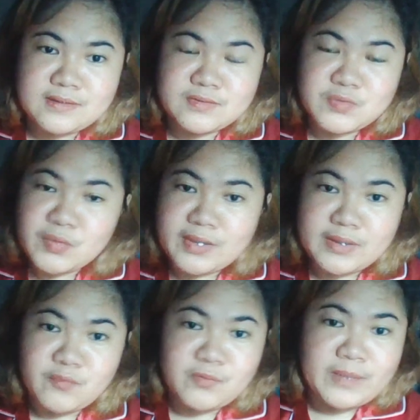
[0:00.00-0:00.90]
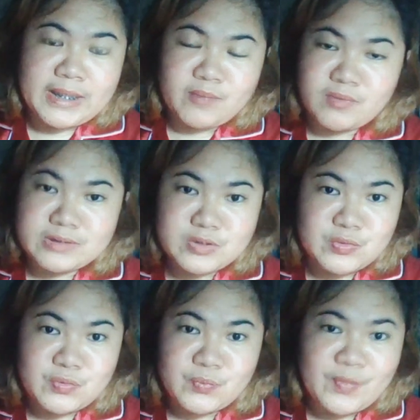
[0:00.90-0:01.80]
so that I will be able
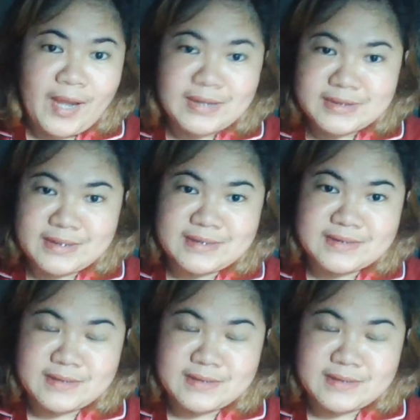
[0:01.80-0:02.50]
to practice